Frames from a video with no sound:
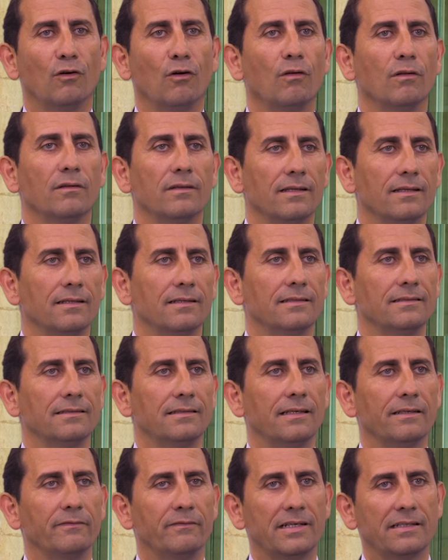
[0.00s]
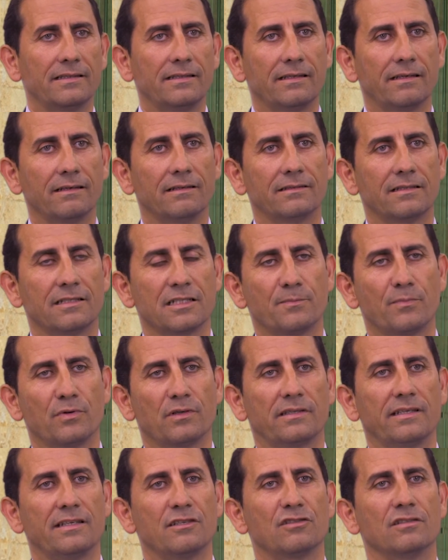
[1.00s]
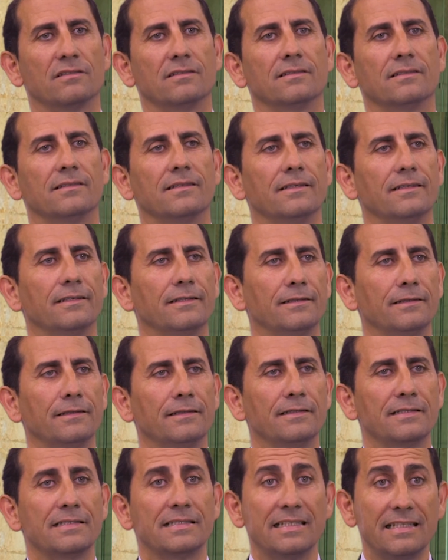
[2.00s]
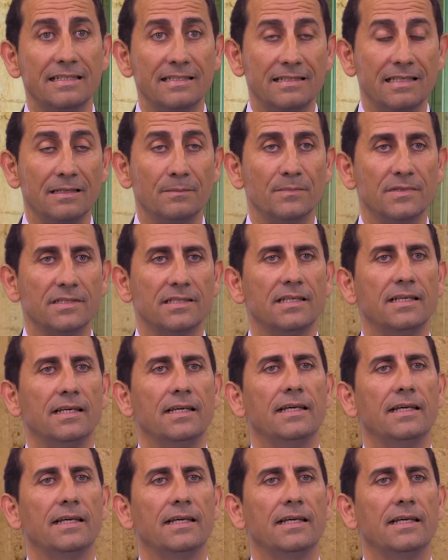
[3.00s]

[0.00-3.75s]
all the vertical transportation systems